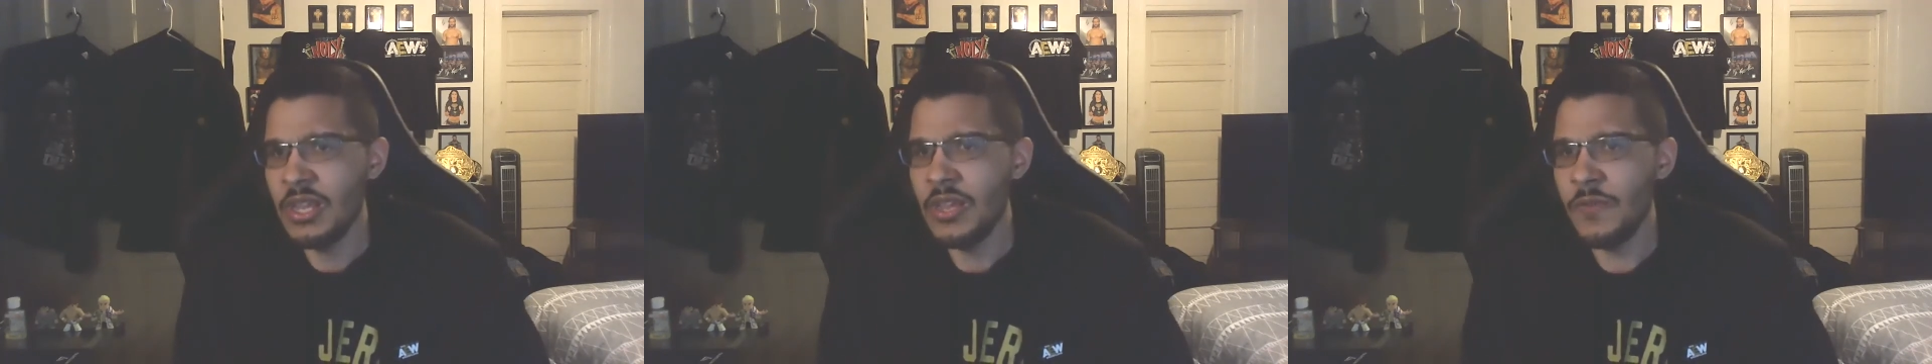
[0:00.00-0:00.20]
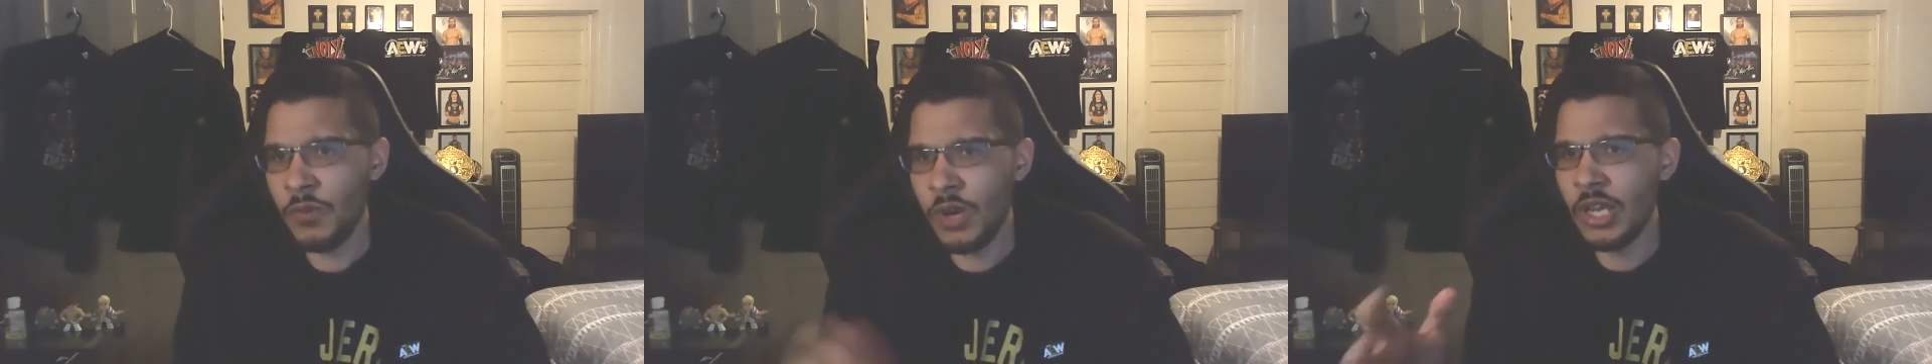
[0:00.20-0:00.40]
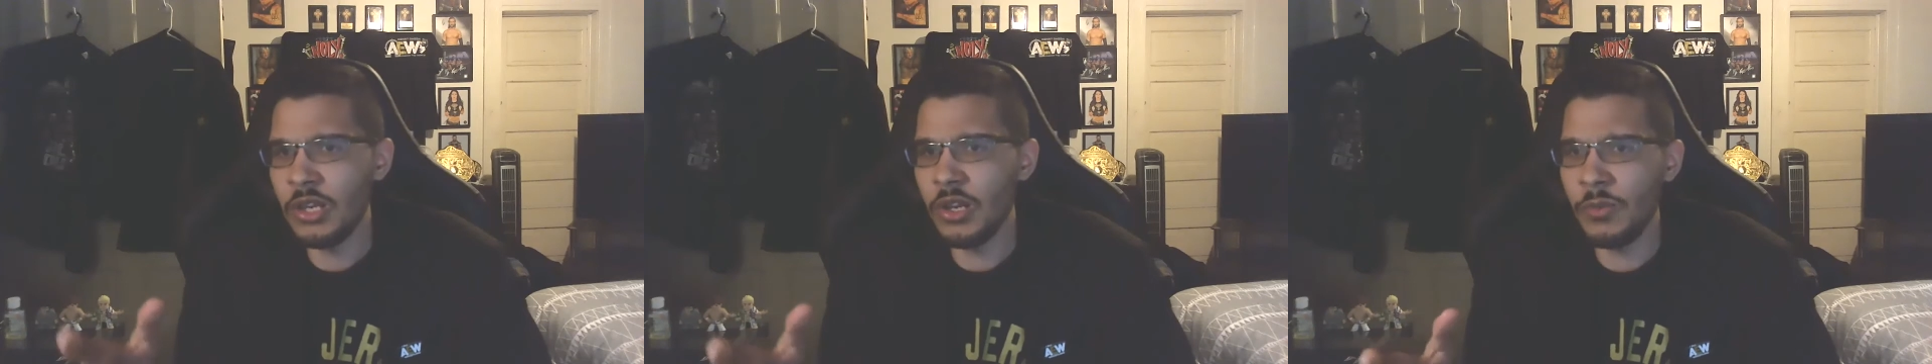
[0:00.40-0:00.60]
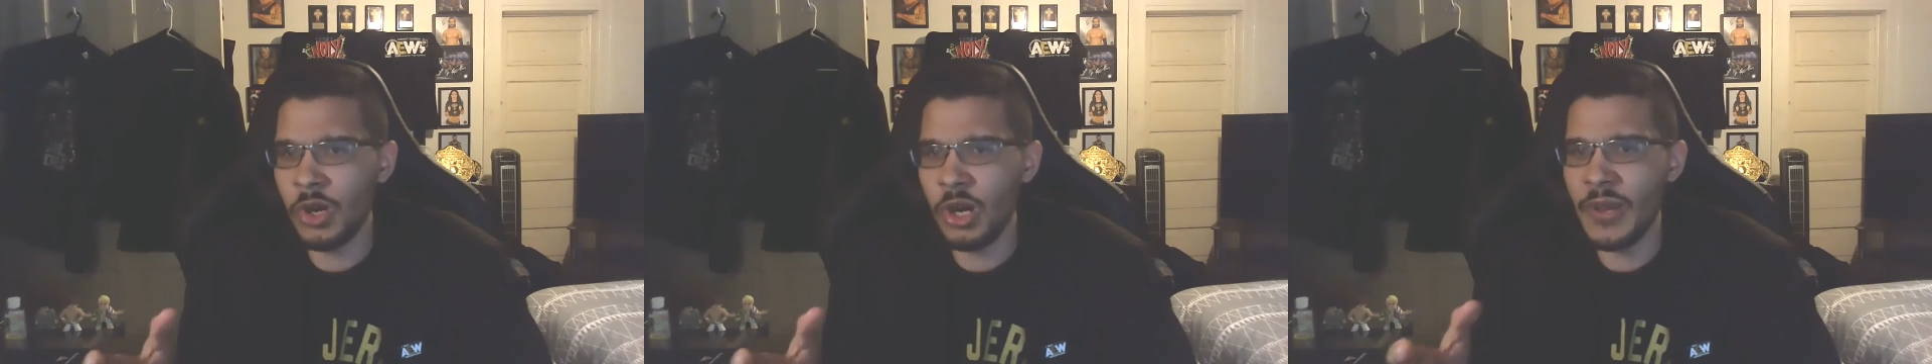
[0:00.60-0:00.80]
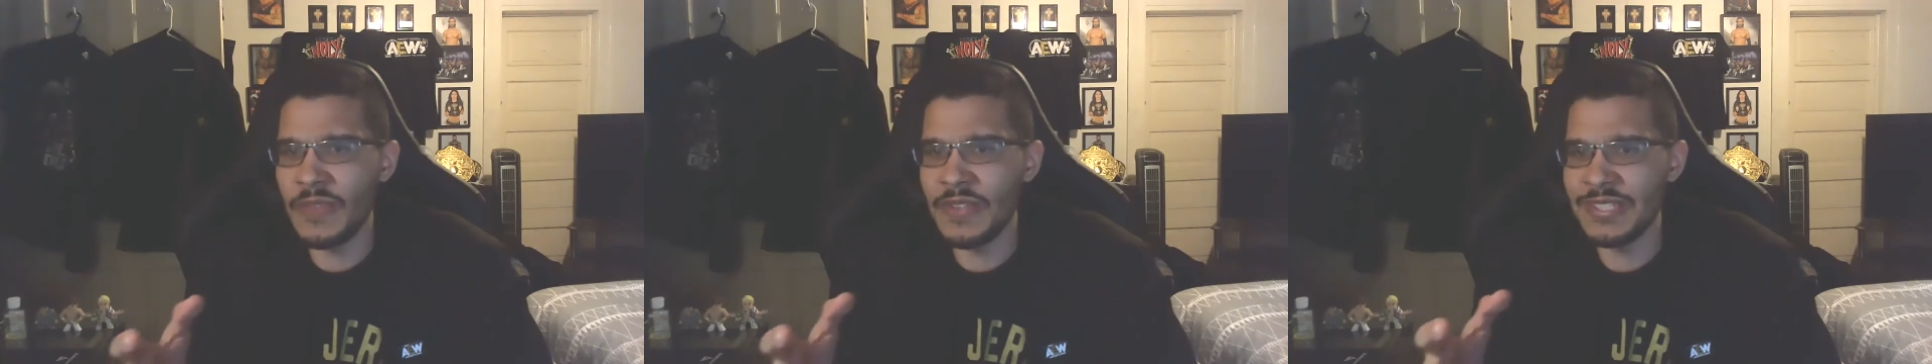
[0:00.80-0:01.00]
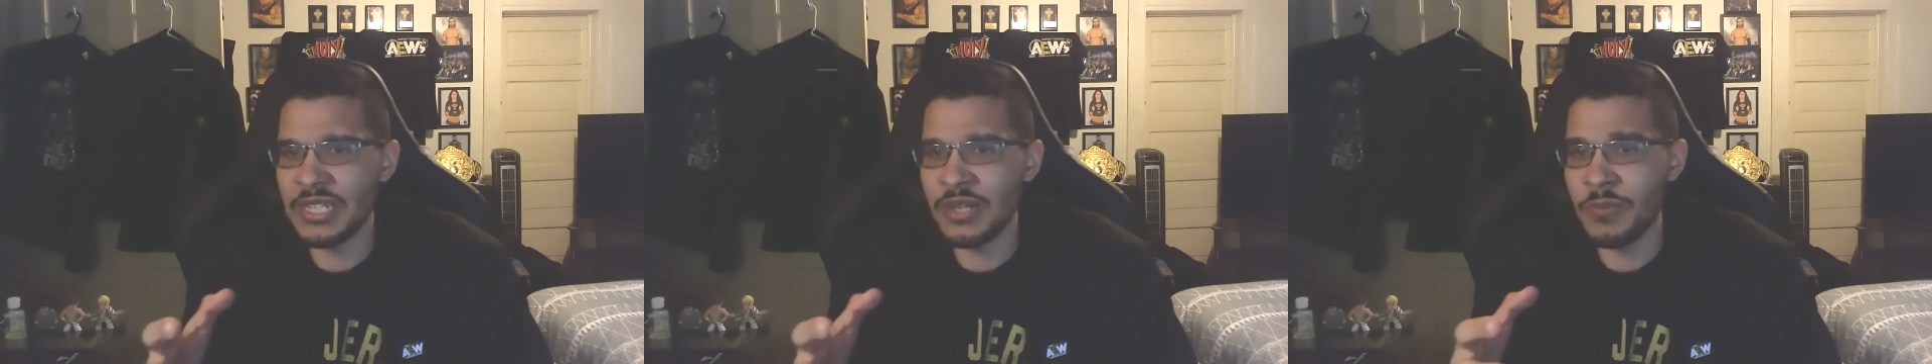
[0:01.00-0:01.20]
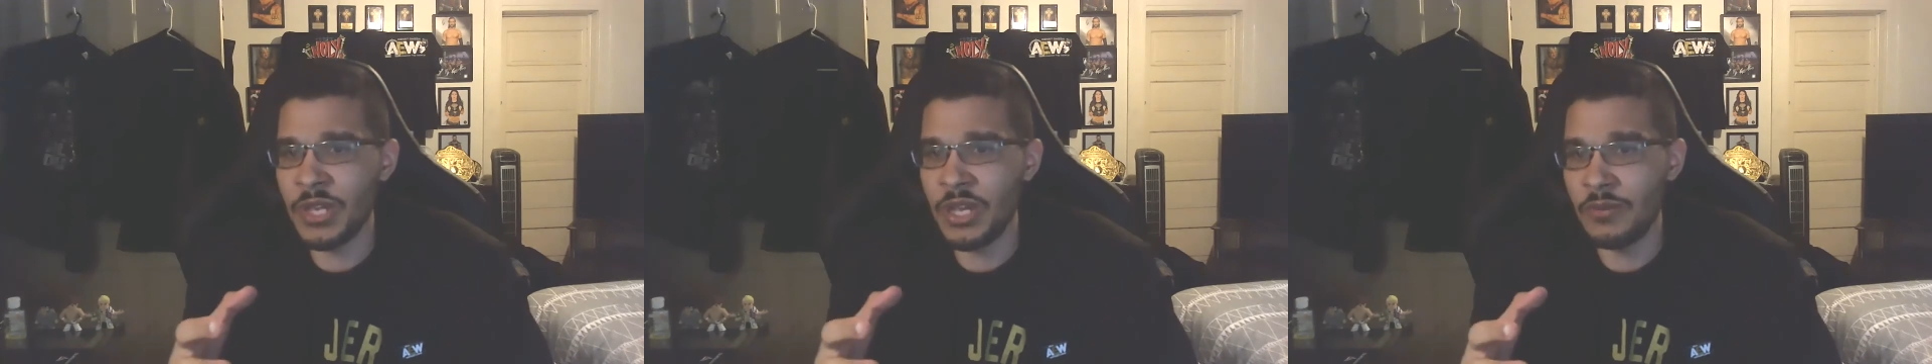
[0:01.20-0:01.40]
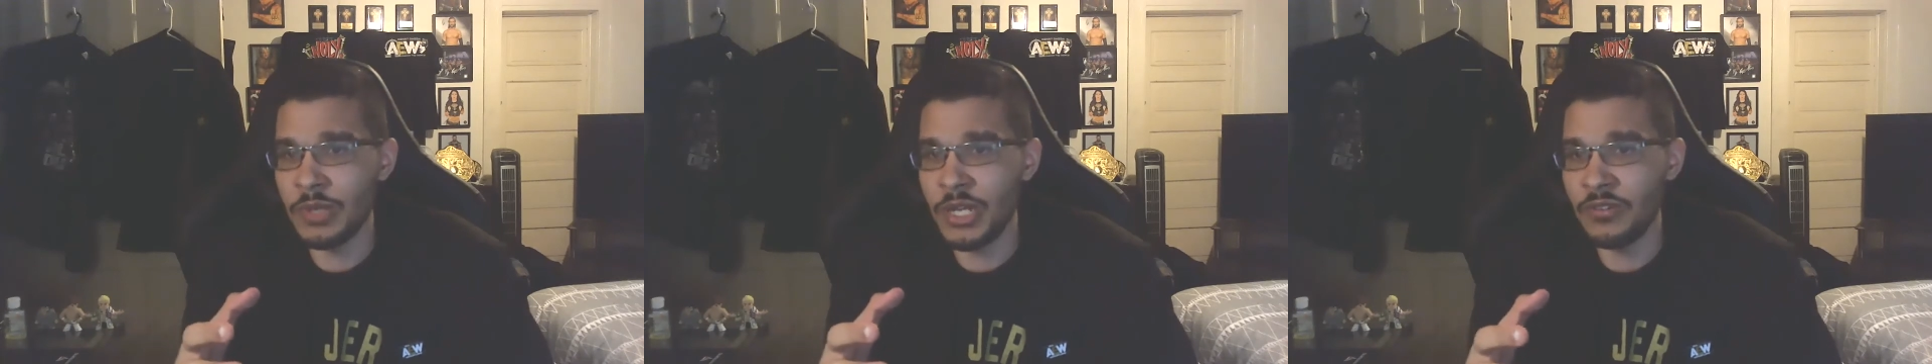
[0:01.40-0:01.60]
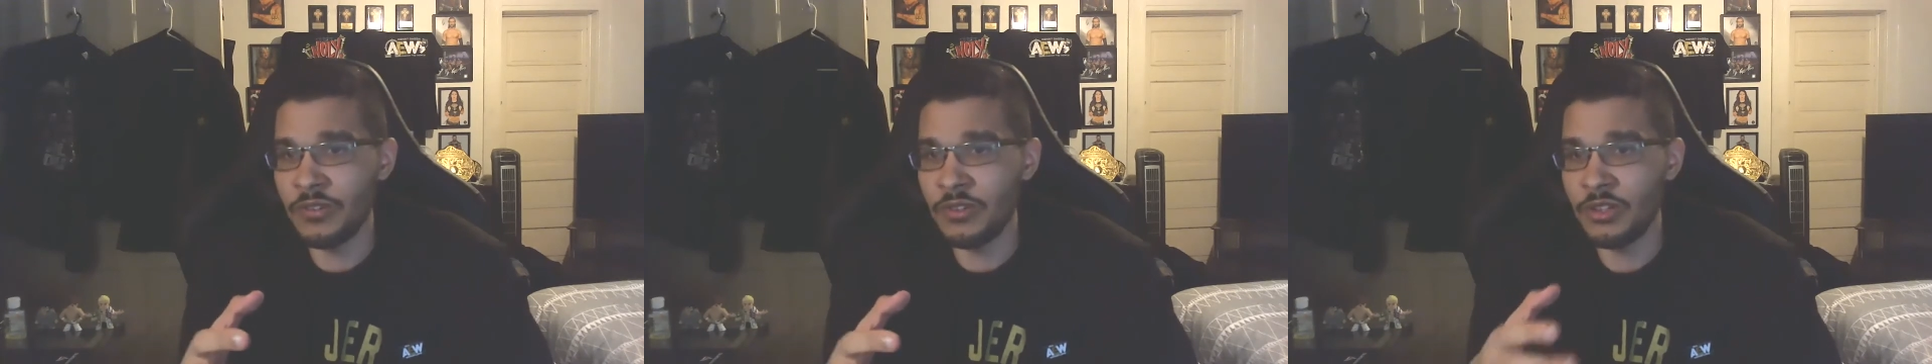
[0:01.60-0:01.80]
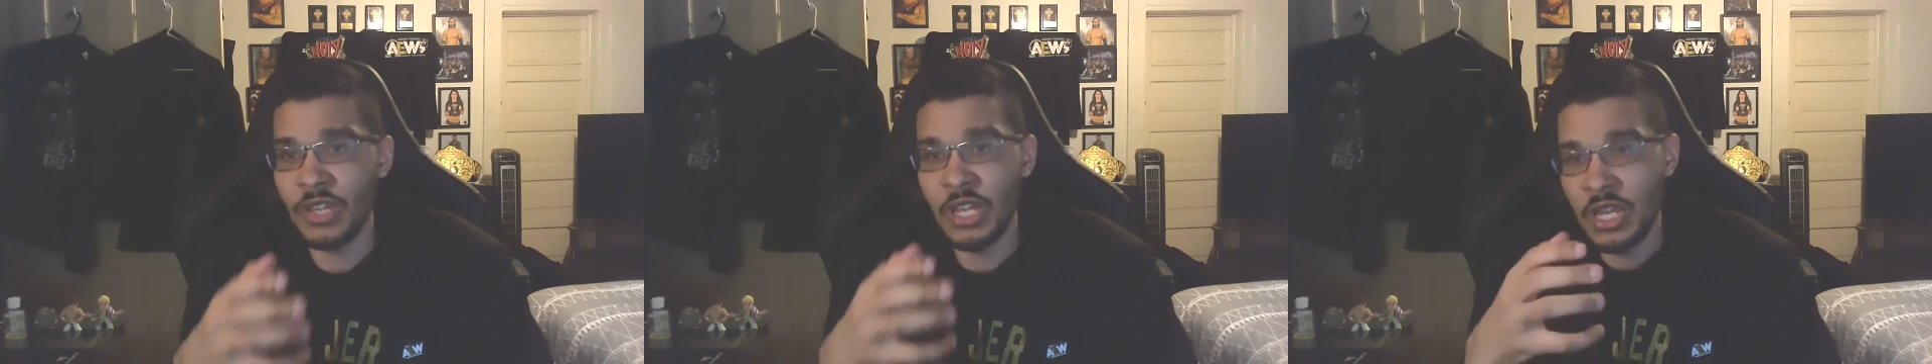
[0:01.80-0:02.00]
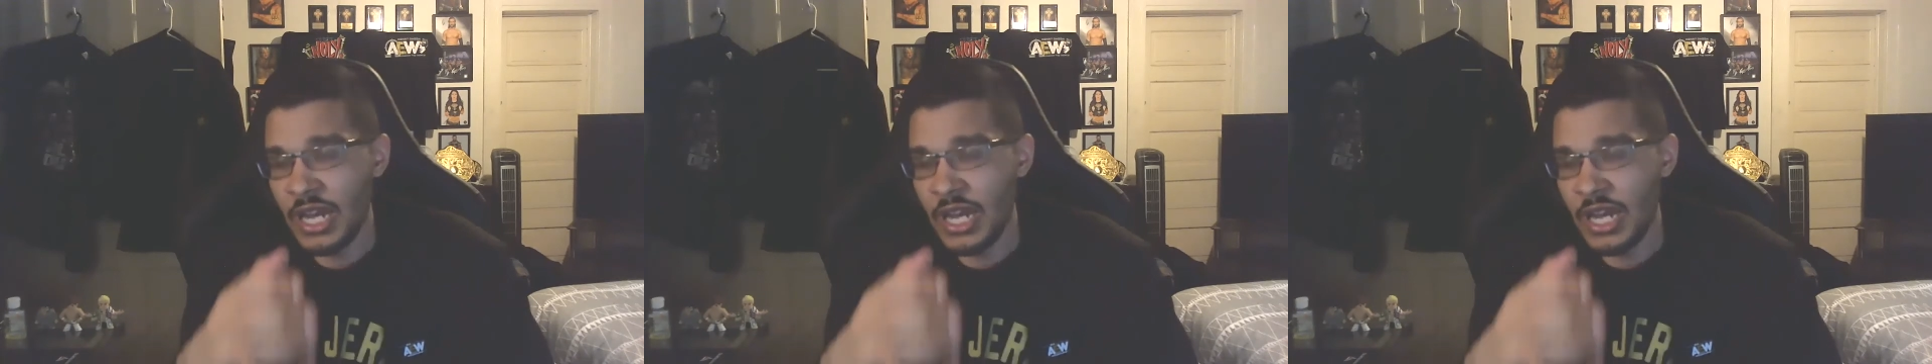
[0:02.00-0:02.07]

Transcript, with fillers: If you want to know more about these independent wrestlers,